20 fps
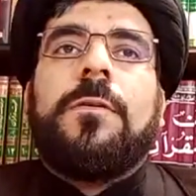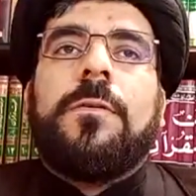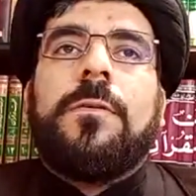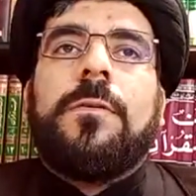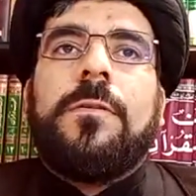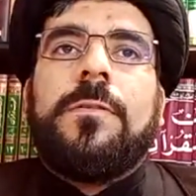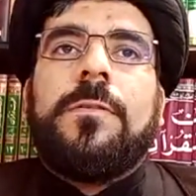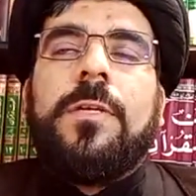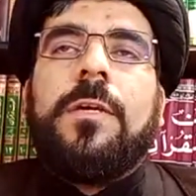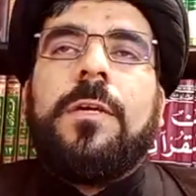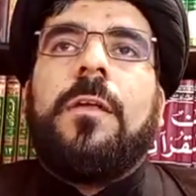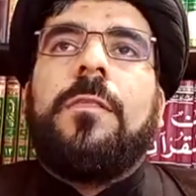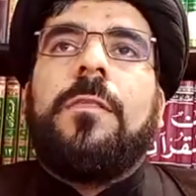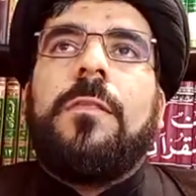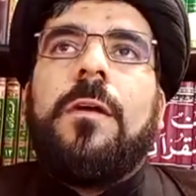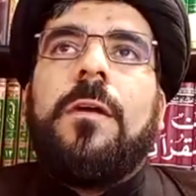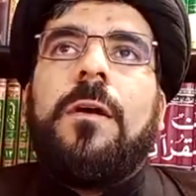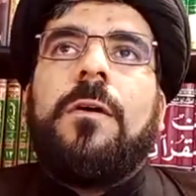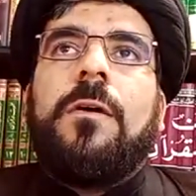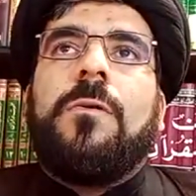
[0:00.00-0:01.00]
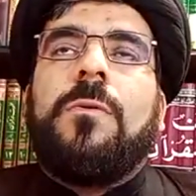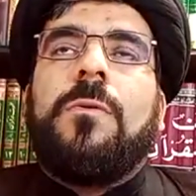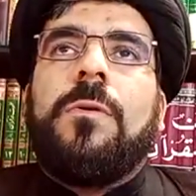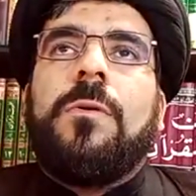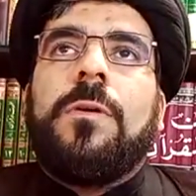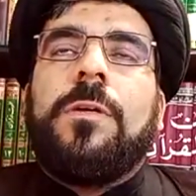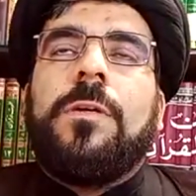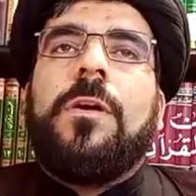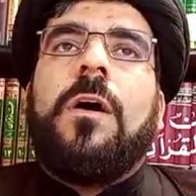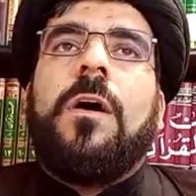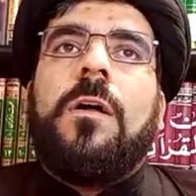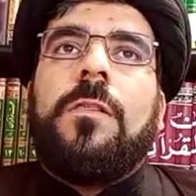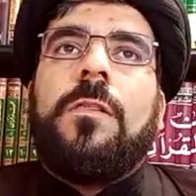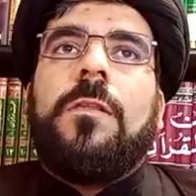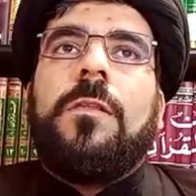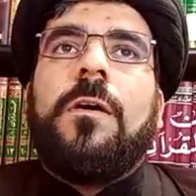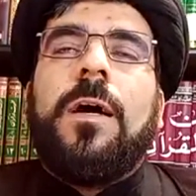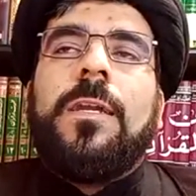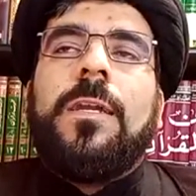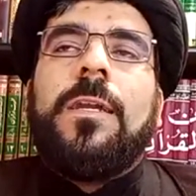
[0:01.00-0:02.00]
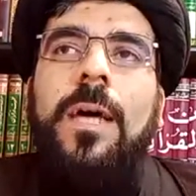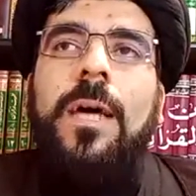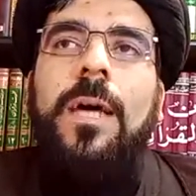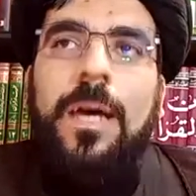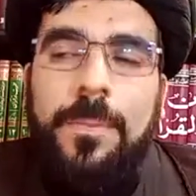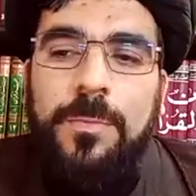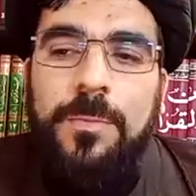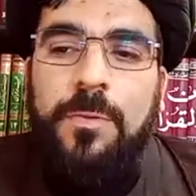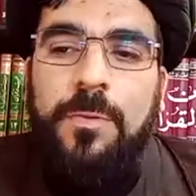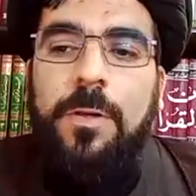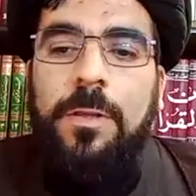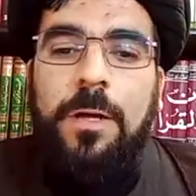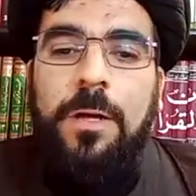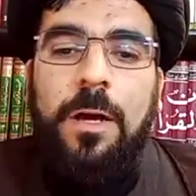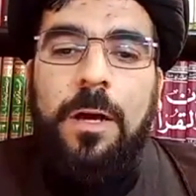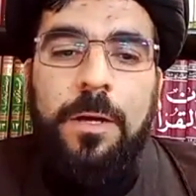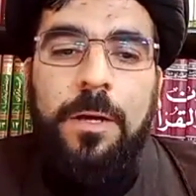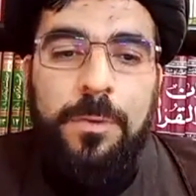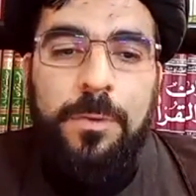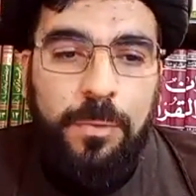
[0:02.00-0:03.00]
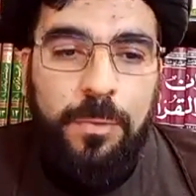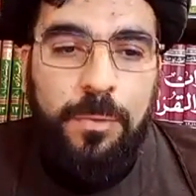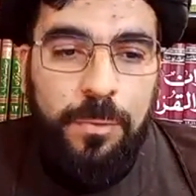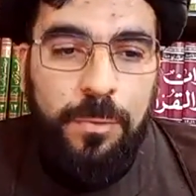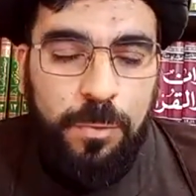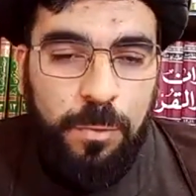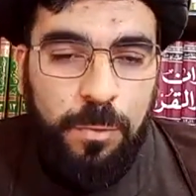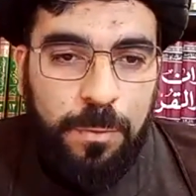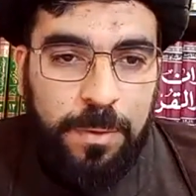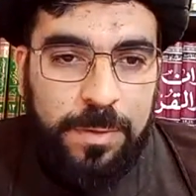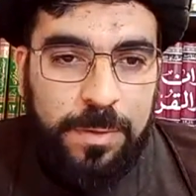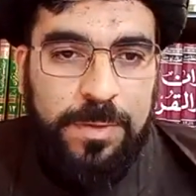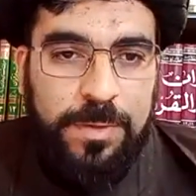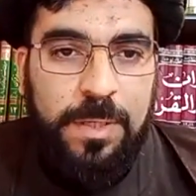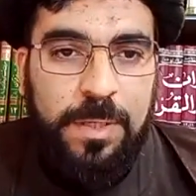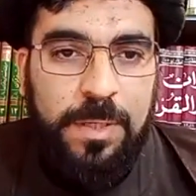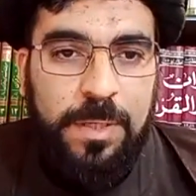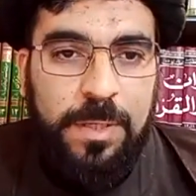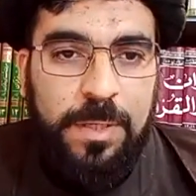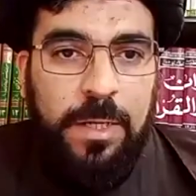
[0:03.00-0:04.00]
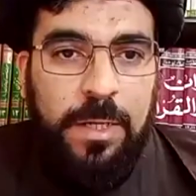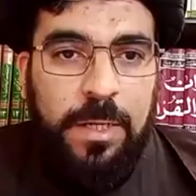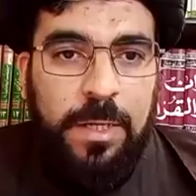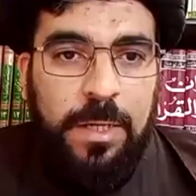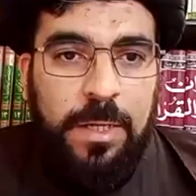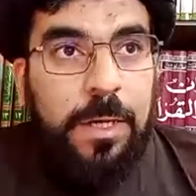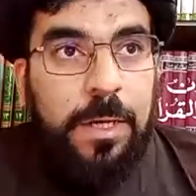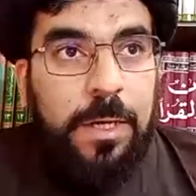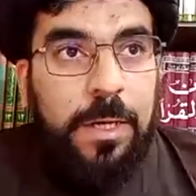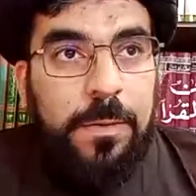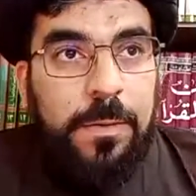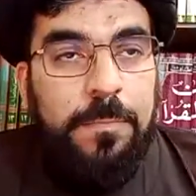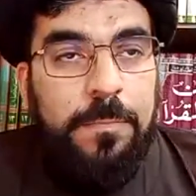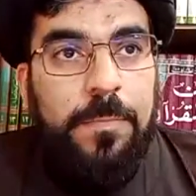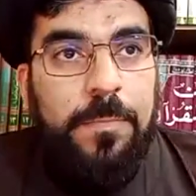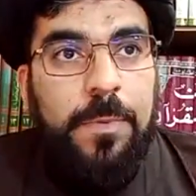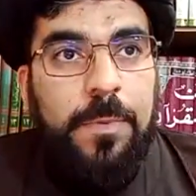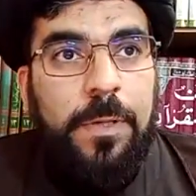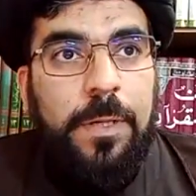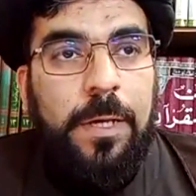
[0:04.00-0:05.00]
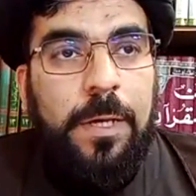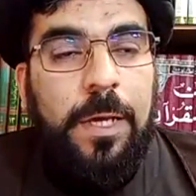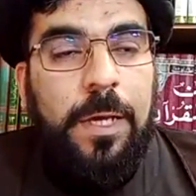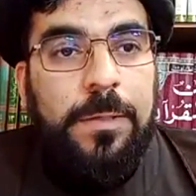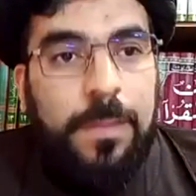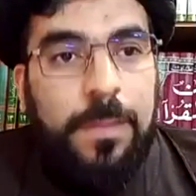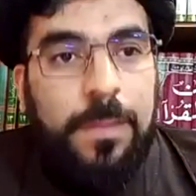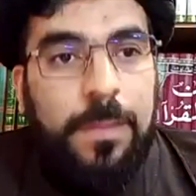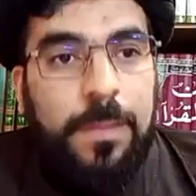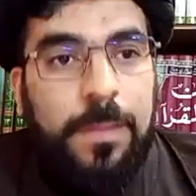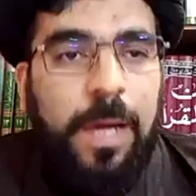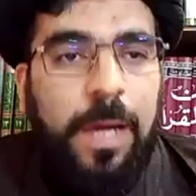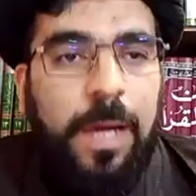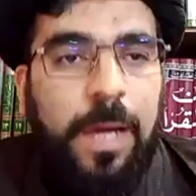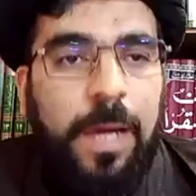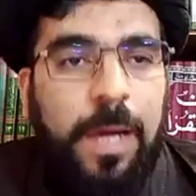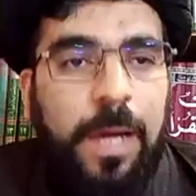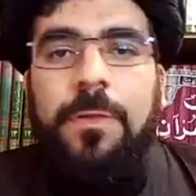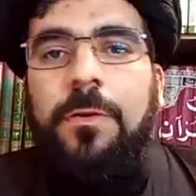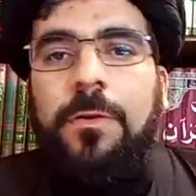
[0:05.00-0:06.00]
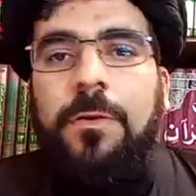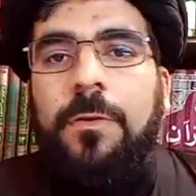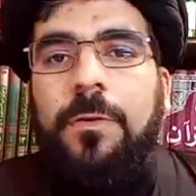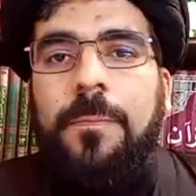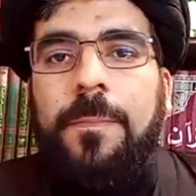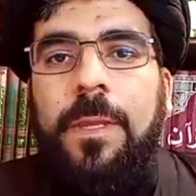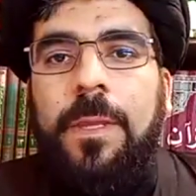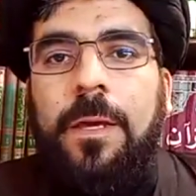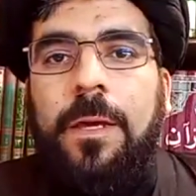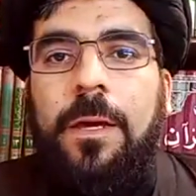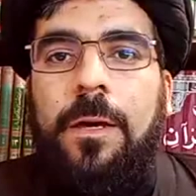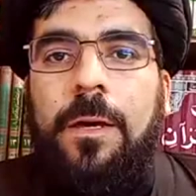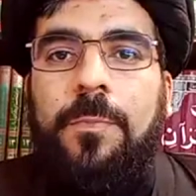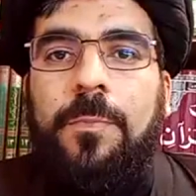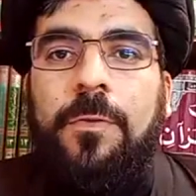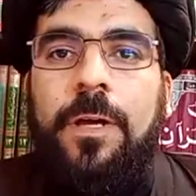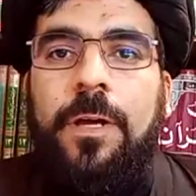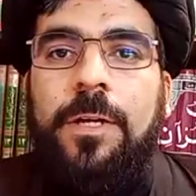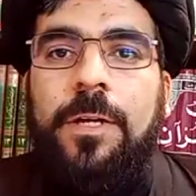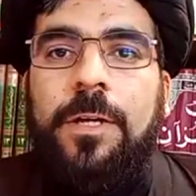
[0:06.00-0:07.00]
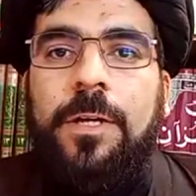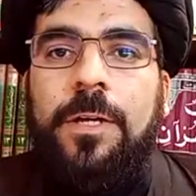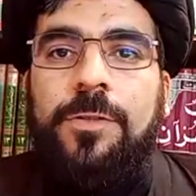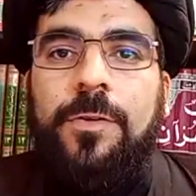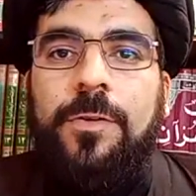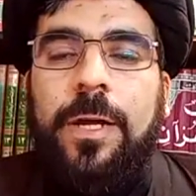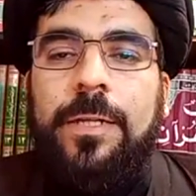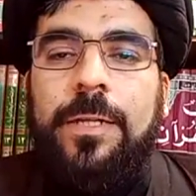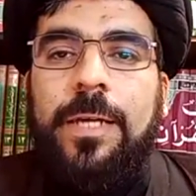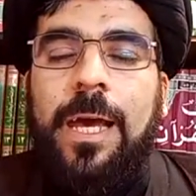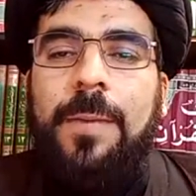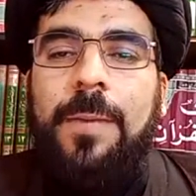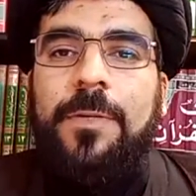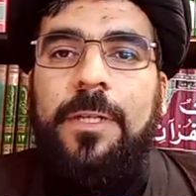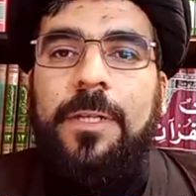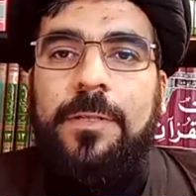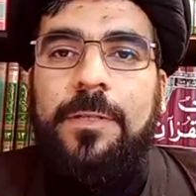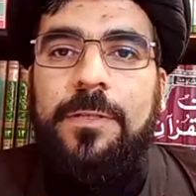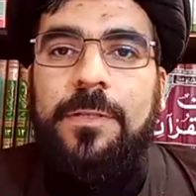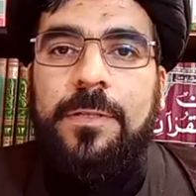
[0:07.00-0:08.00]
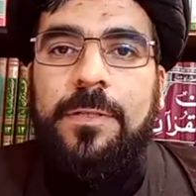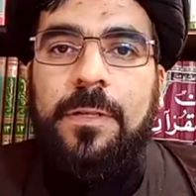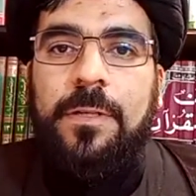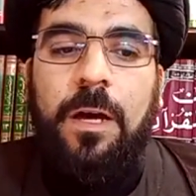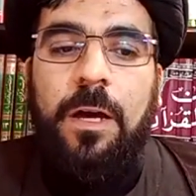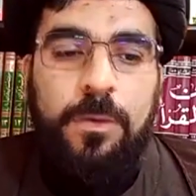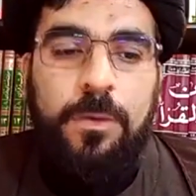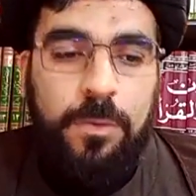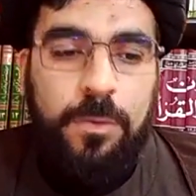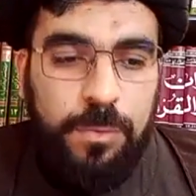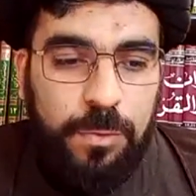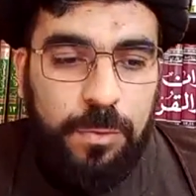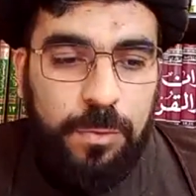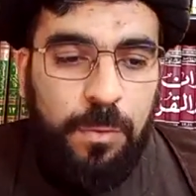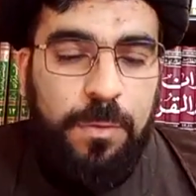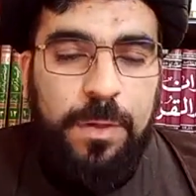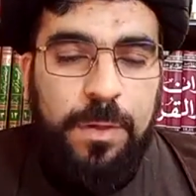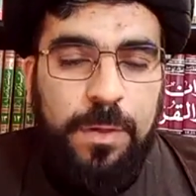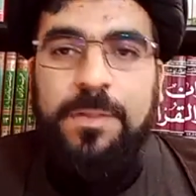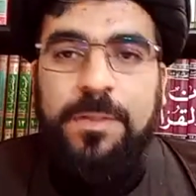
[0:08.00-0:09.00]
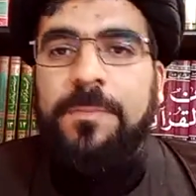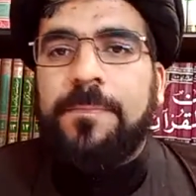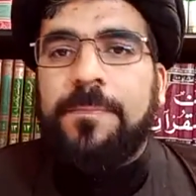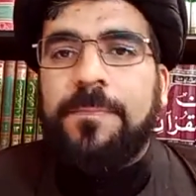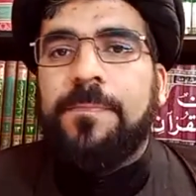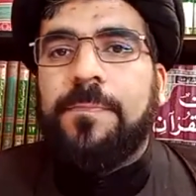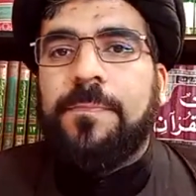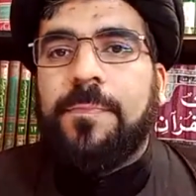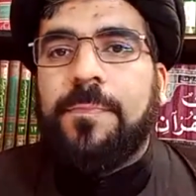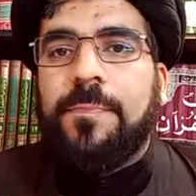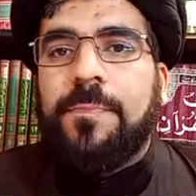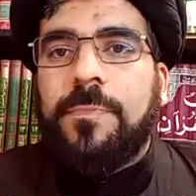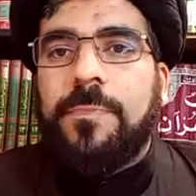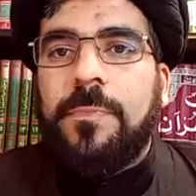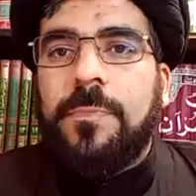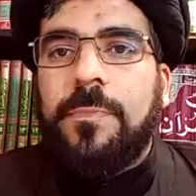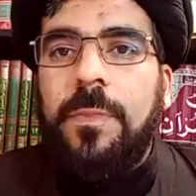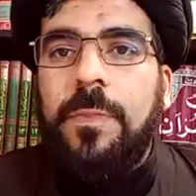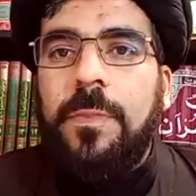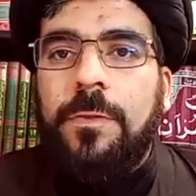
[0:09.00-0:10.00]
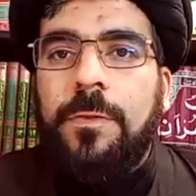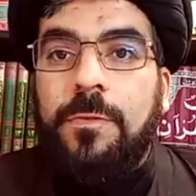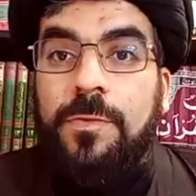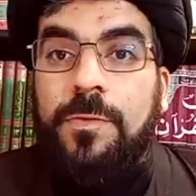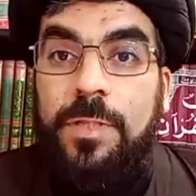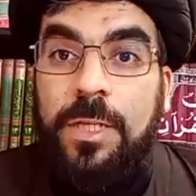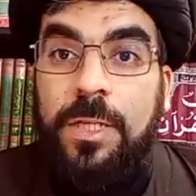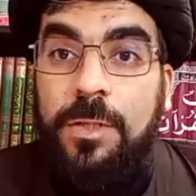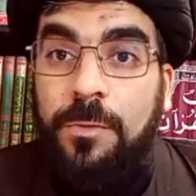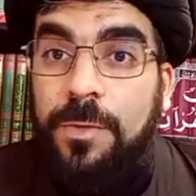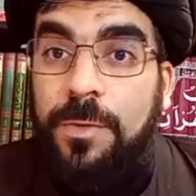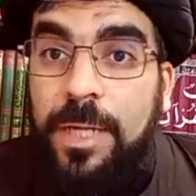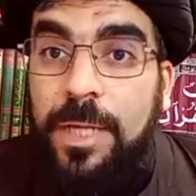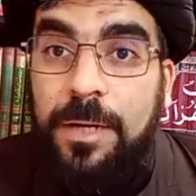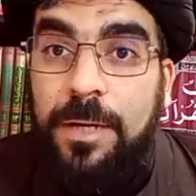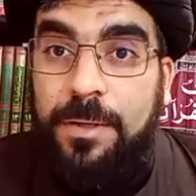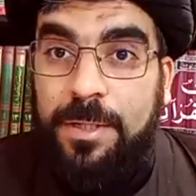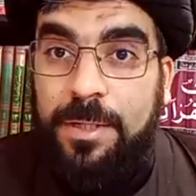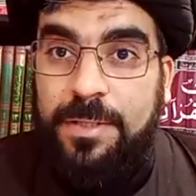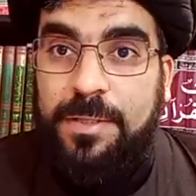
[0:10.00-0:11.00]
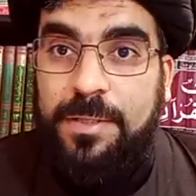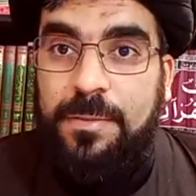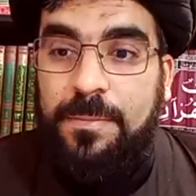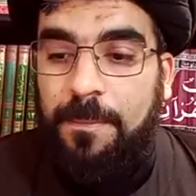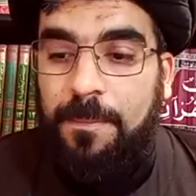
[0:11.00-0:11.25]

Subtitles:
Say, Allah, Ya Allah, Alhamdulillah, I could do this in line with your pleasure and happiness. I could do this to seek your nearness.